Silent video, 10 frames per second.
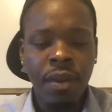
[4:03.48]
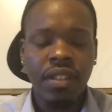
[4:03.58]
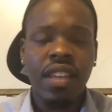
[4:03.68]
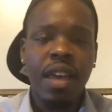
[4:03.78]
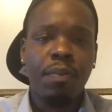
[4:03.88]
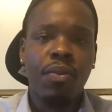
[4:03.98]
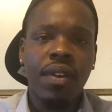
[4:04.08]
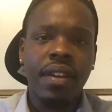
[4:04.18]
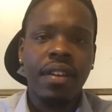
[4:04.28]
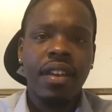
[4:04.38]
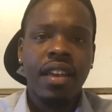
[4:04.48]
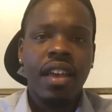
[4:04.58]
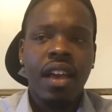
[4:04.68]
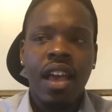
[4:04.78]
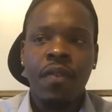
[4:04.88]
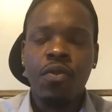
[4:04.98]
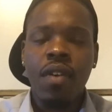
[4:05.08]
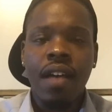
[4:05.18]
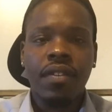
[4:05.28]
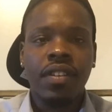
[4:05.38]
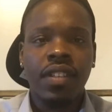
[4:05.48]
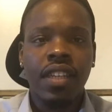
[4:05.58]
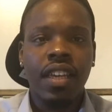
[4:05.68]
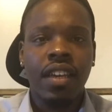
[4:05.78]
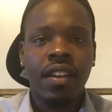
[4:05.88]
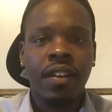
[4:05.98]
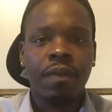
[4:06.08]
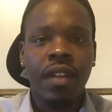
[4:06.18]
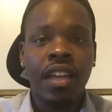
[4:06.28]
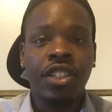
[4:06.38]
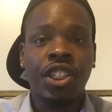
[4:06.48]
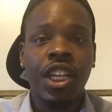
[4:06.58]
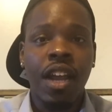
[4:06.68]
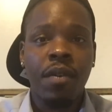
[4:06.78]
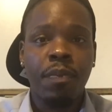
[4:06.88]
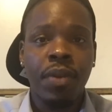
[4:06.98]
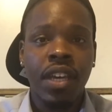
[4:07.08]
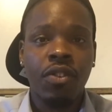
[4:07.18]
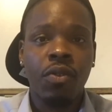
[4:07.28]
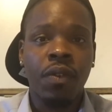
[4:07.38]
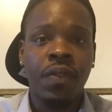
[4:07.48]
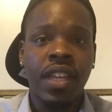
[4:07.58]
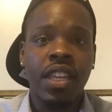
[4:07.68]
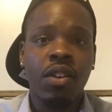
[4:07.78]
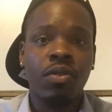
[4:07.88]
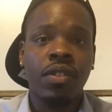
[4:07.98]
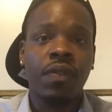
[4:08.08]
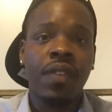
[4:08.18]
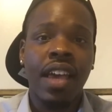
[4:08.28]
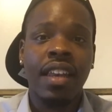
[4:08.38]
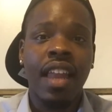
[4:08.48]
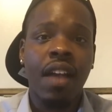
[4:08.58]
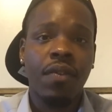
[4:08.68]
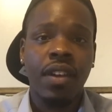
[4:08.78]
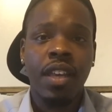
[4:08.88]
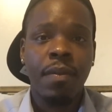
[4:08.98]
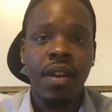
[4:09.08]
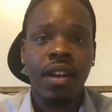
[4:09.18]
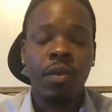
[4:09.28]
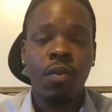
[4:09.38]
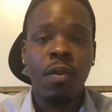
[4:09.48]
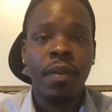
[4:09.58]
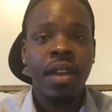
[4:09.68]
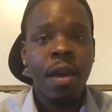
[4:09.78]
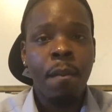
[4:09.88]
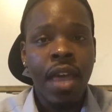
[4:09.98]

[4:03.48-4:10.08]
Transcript: but to that point, if you have to sit here and cherry pick through a video to find an African American woman,